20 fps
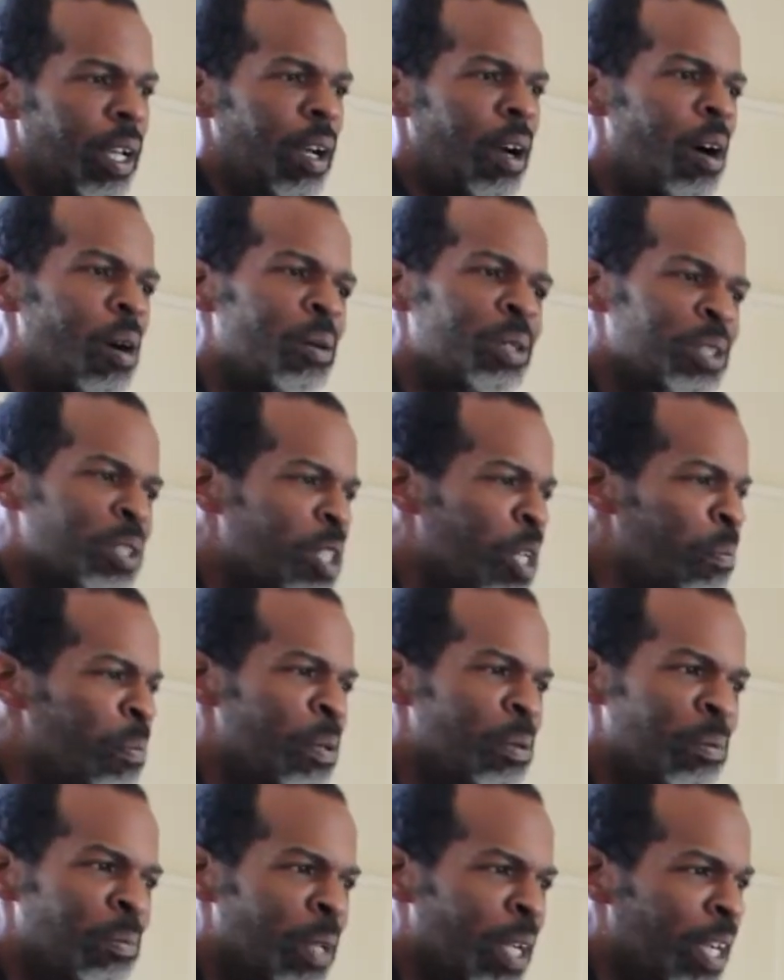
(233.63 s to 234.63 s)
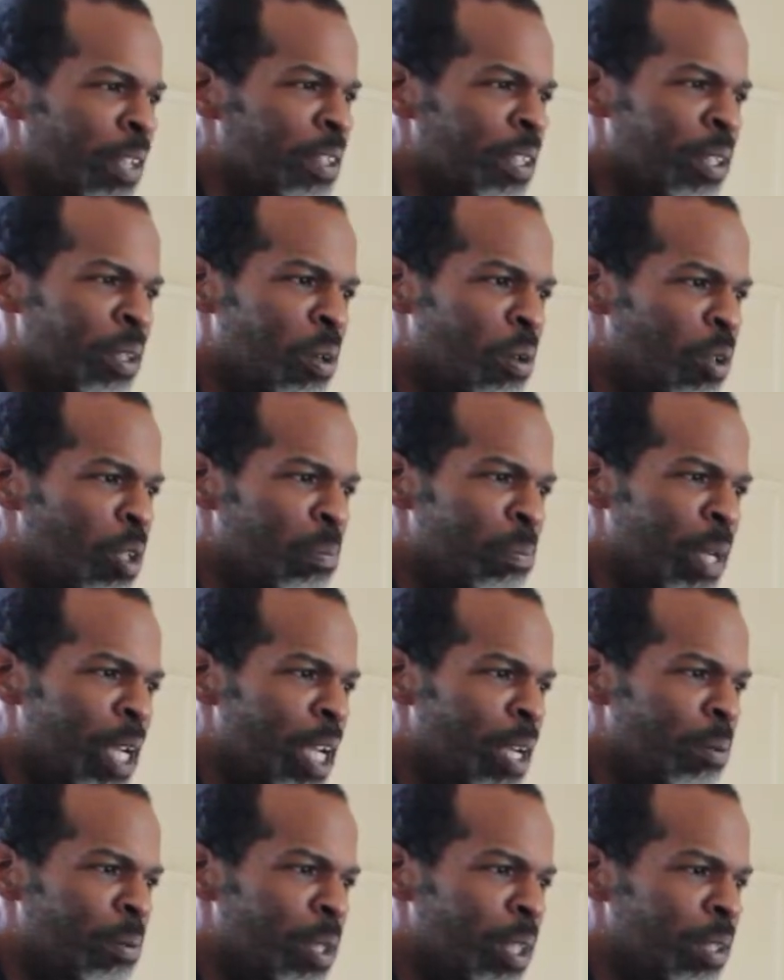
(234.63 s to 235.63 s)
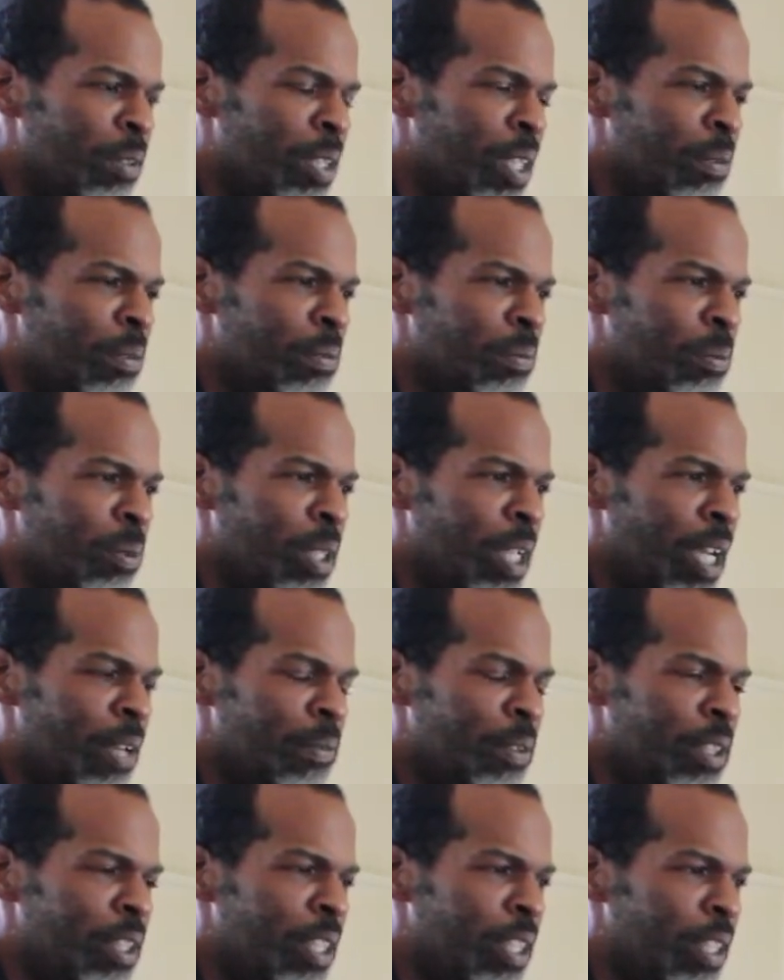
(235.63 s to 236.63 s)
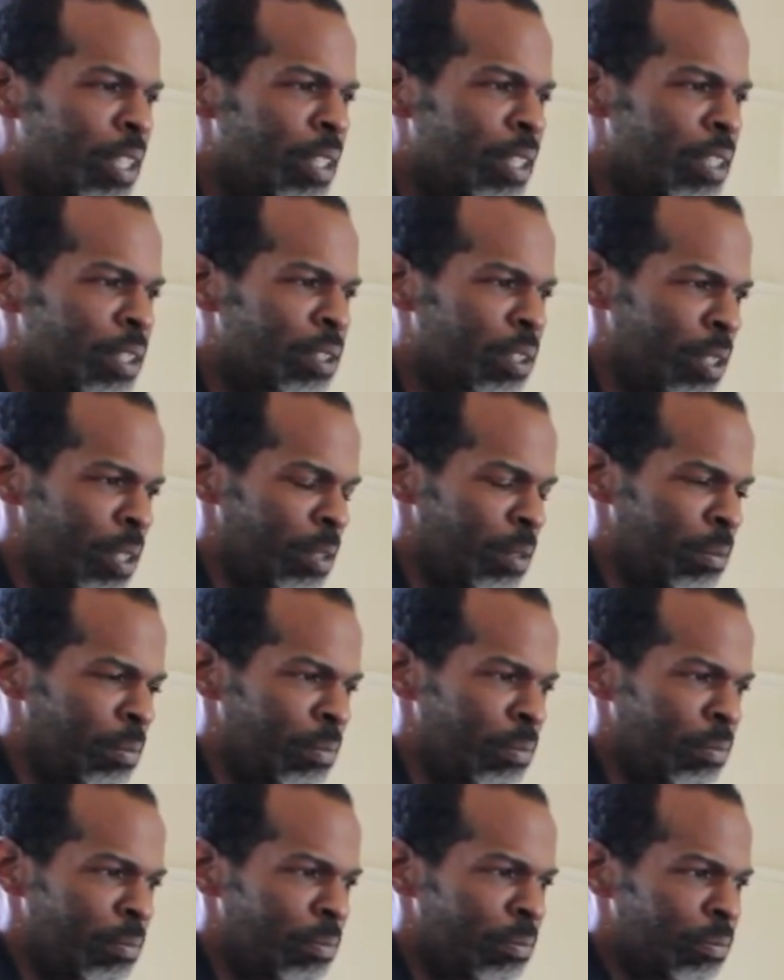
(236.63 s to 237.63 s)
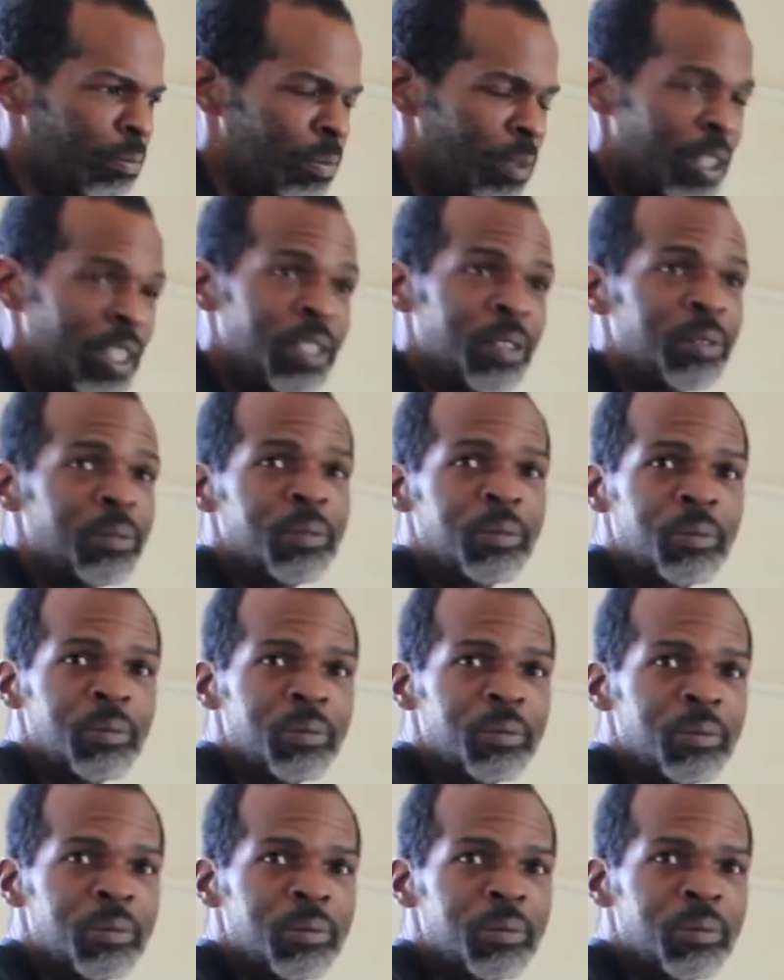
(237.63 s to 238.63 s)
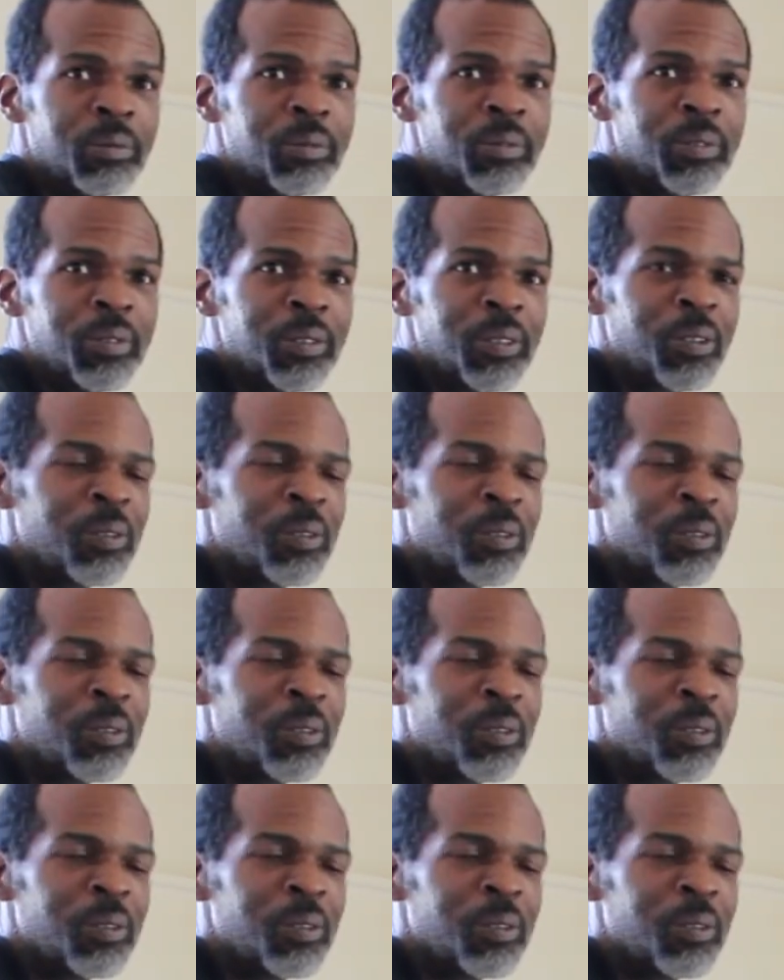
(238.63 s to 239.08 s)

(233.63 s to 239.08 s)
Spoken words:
I always tell people, man, I think the only band we haven't done is go ahead. Go ahead.